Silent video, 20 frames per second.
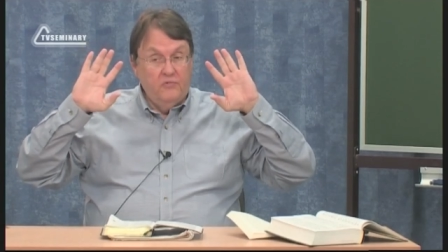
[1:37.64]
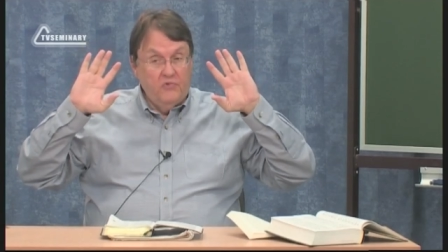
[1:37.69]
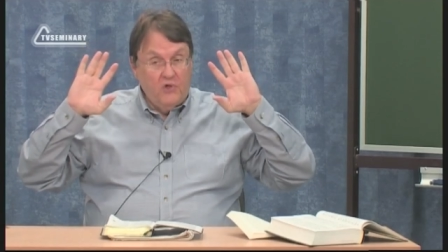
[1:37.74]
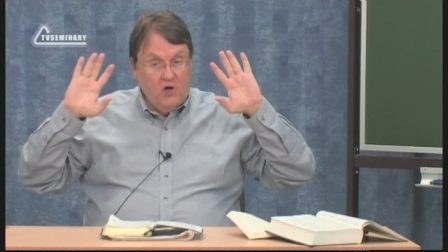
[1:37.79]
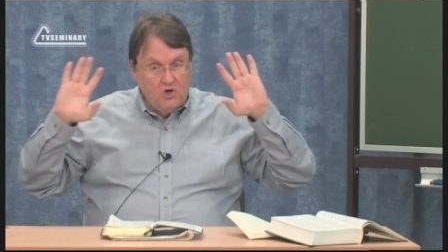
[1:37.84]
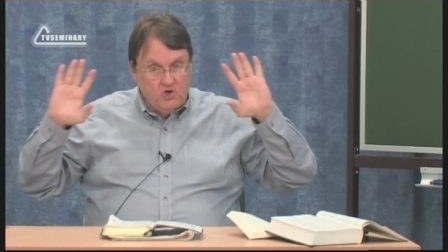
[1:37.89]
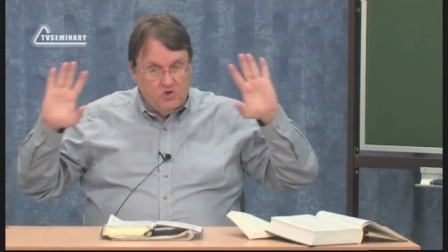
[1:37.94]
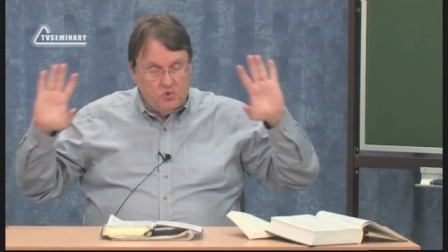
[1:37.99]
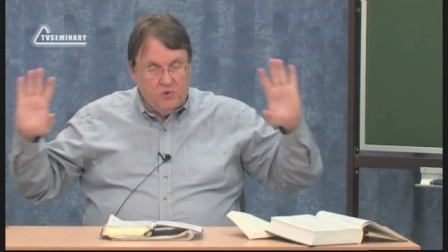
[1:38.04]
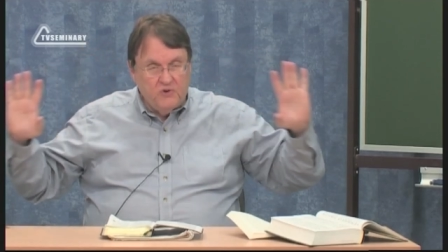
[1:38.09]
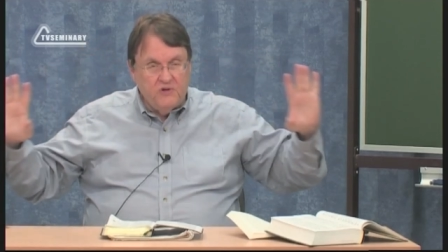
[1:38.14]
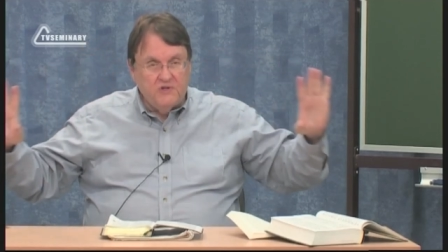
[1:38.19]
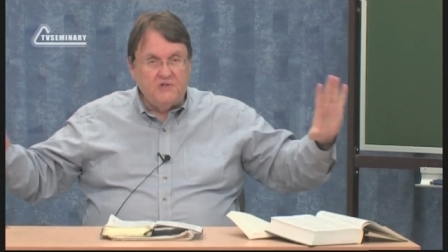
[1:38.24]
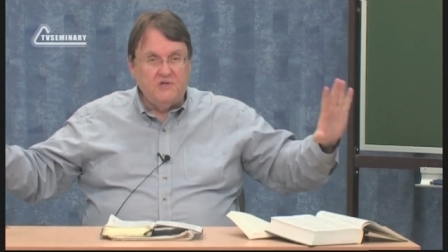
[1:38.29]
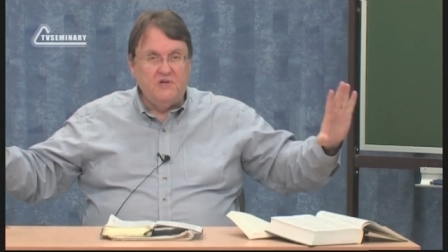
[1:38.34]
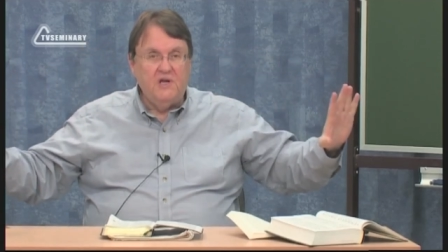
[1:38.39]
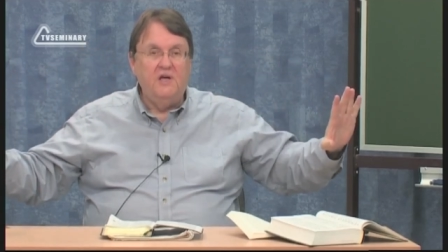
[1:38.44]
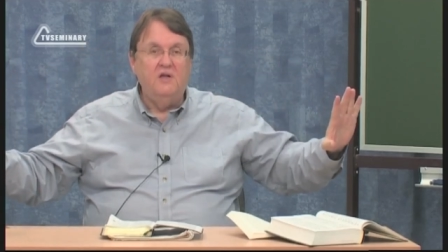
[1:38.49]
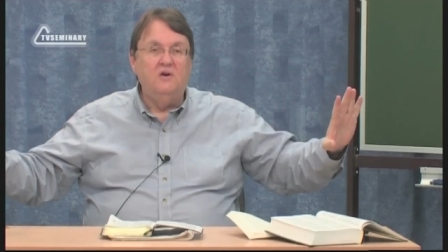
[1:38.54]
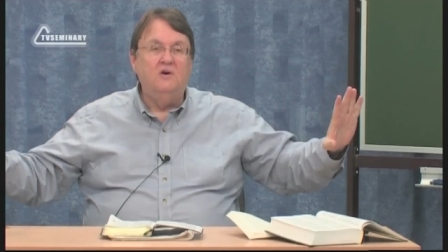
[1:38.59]
Those were the
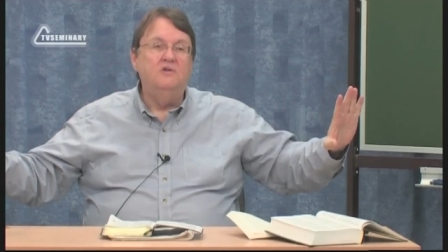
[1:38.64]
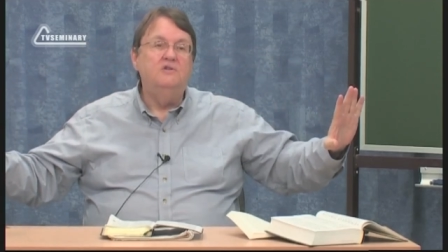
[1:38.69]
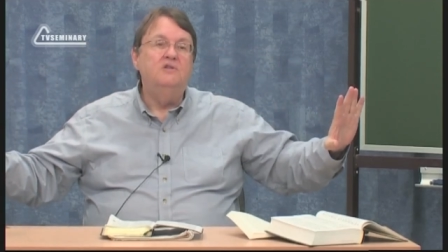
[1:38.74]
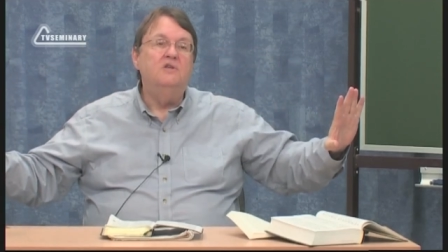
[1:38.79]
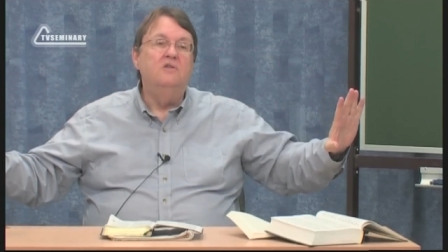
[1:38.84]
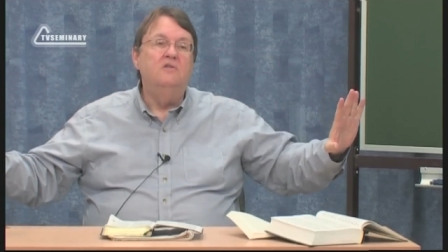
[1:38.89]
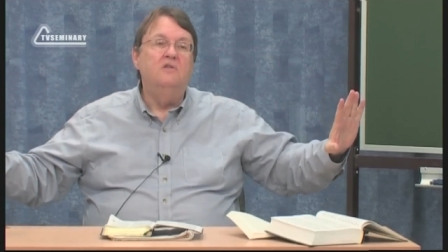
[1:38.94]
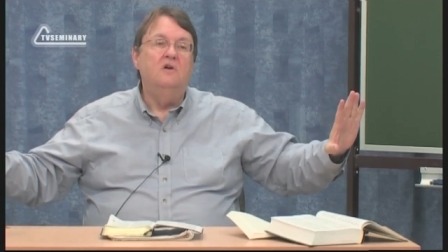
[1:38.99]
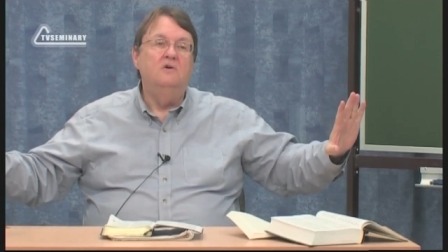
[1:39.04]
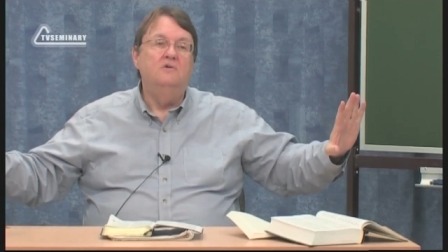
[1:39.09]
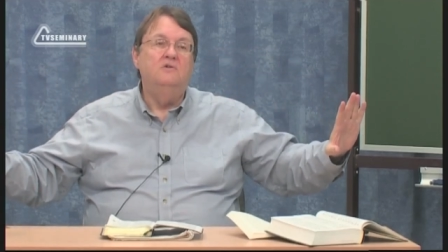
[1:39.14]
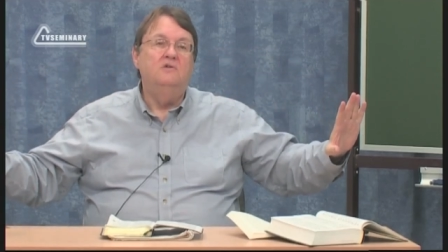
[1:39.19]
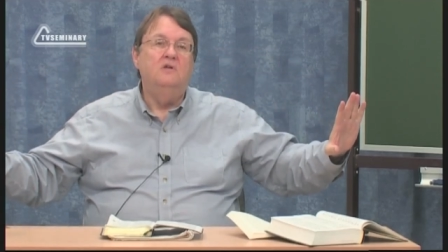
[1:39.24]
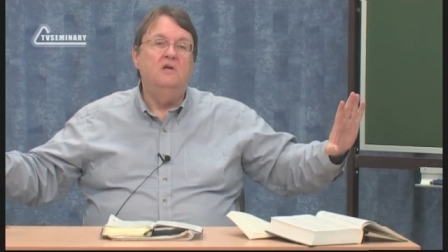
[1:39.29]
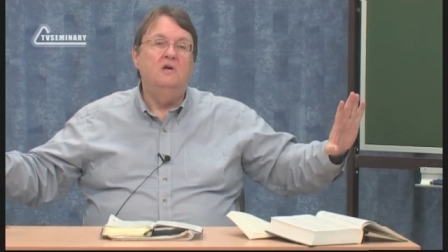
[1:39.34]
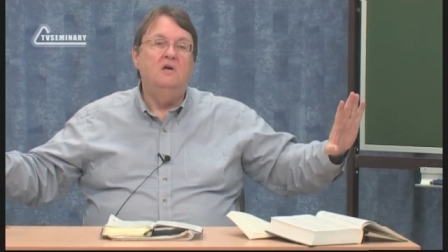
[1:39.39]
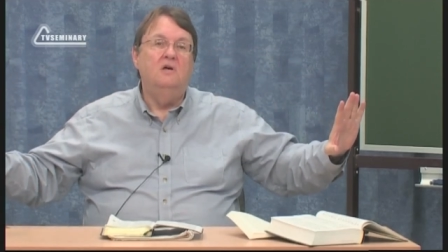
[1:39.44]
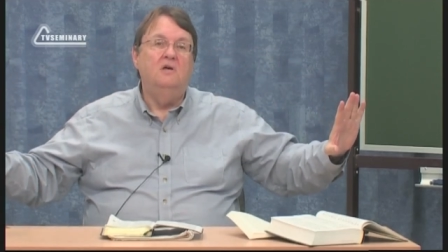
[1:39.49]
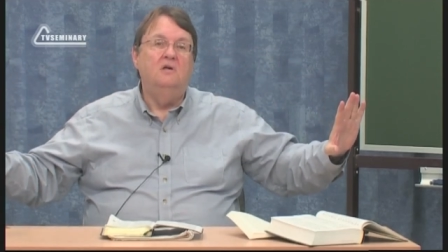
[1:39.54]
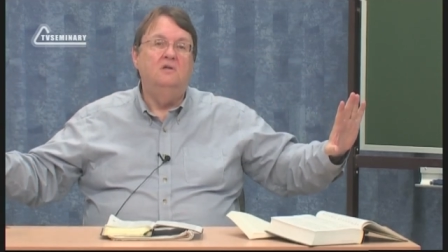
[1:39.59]
standards in those
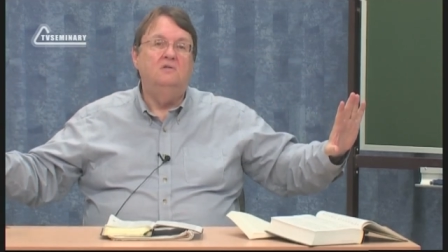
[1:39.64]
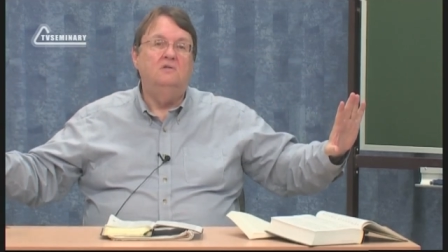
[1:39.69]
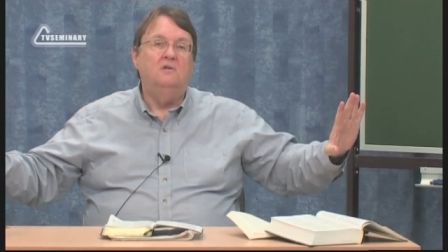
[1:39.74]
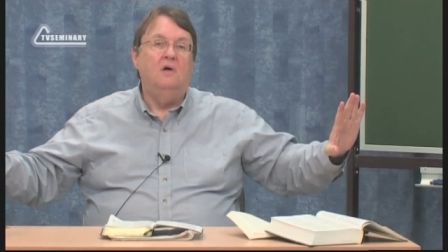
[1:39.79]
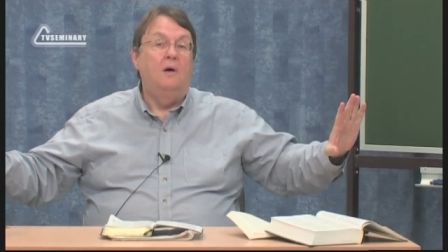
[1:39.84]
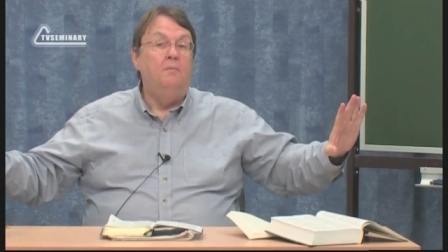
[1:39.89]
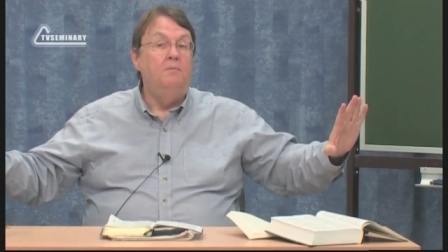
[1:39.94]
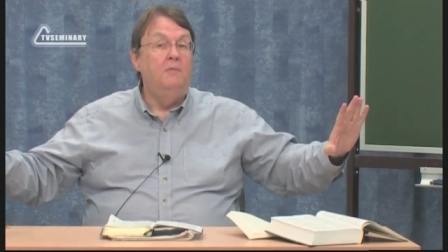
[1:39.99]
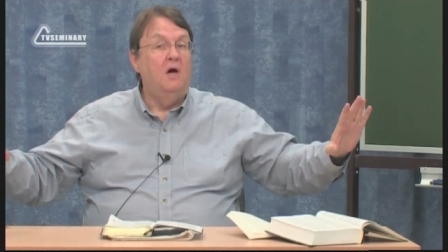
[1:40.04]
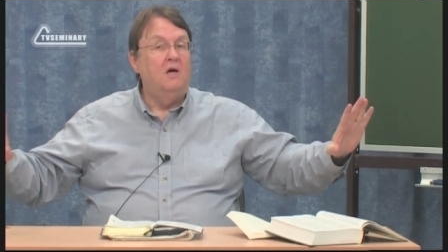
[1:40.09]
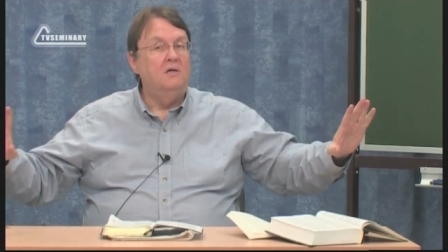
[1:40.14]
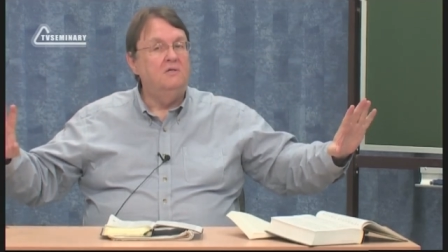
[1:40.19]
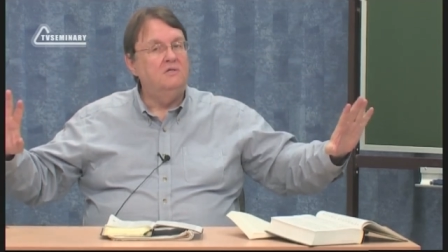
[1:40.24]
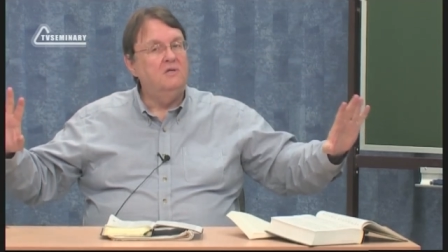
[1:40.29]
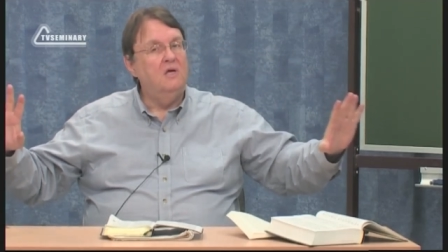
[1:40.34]
days. I'm not